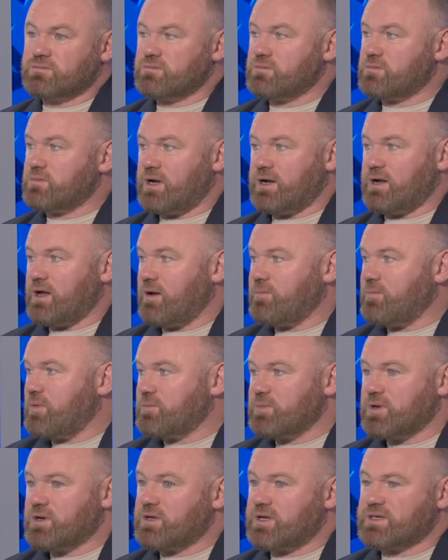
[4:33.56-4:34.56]
I can't
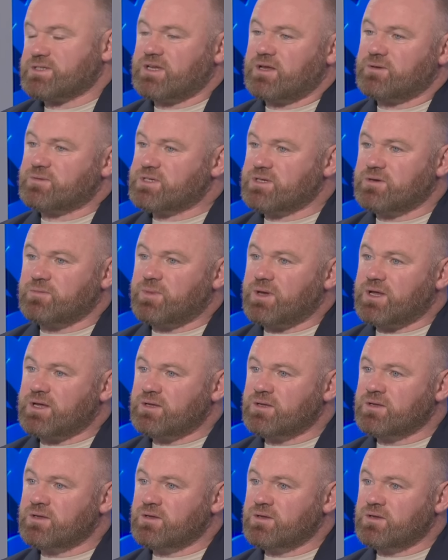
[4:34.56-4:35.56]
remember the last time I've seen him play.
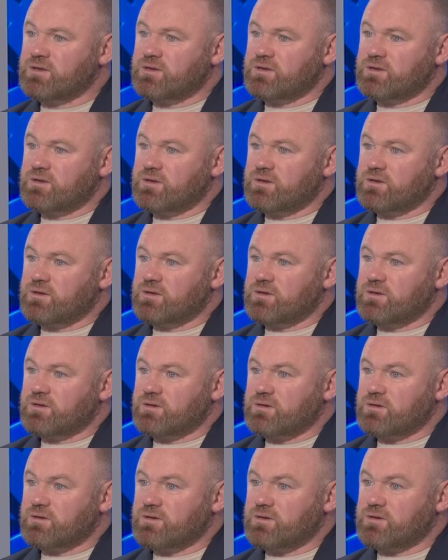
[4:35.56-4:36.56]
Mm.
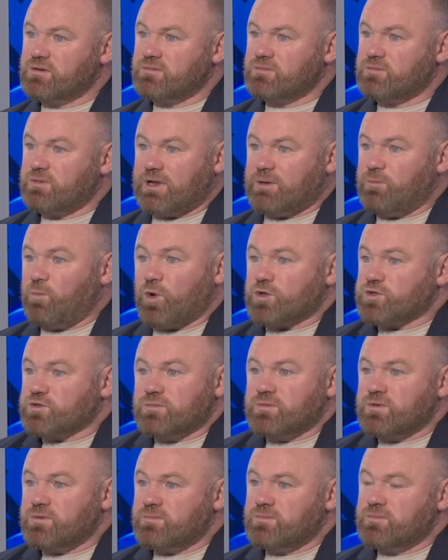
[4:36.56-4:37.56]
Like, what's up
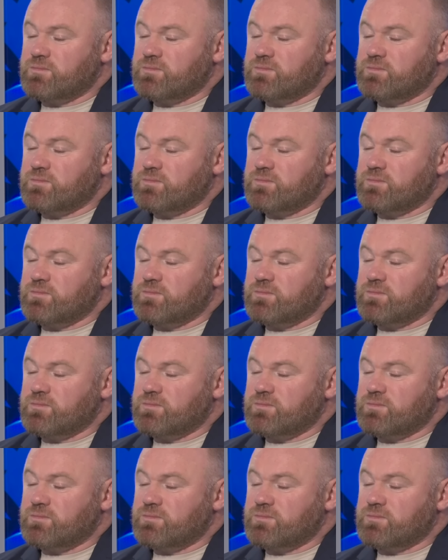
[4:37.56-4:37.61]
with him?